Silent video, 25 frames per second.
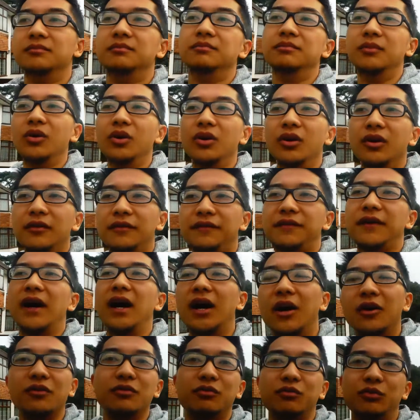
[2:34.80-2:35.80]
more of
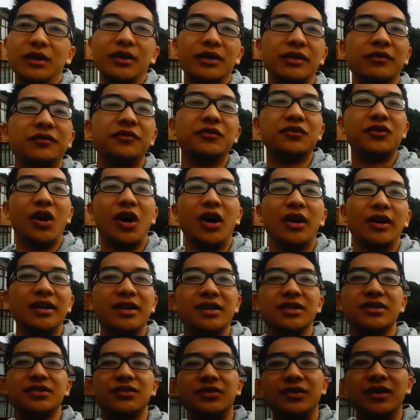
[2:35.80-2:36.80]
how wonderful God
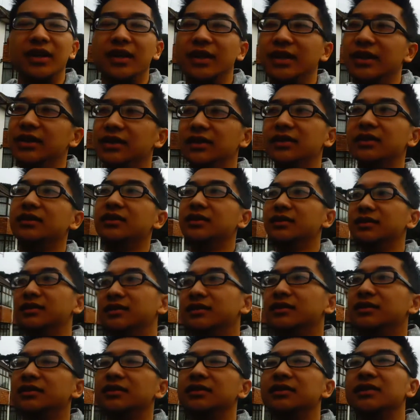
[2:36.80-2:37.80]
is really
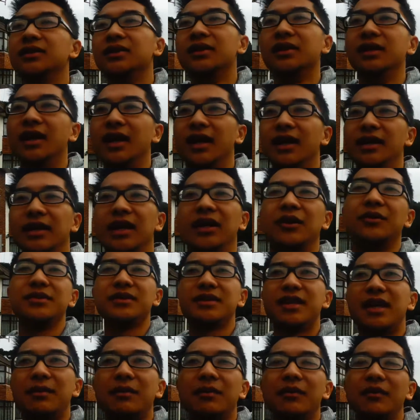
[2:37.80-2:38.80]
and how he's
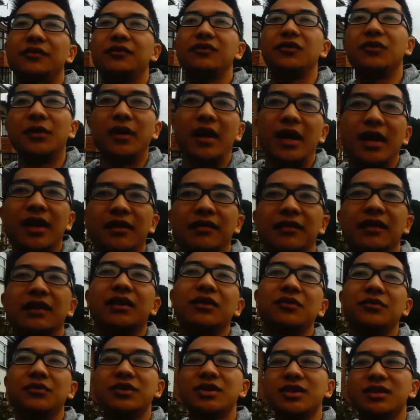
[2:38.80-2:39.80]
capable of doing anything
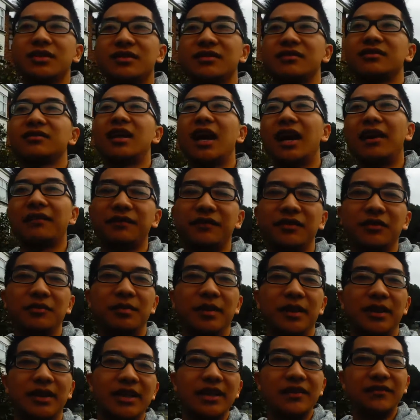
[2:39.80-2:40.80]
you just have to
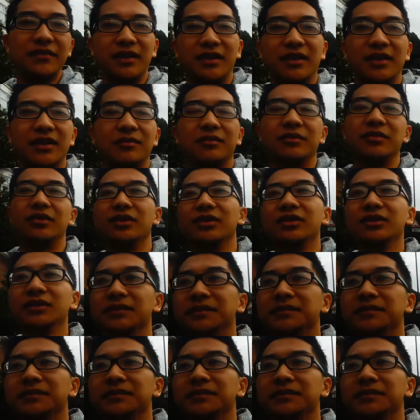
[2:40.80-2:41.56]
believe in him you know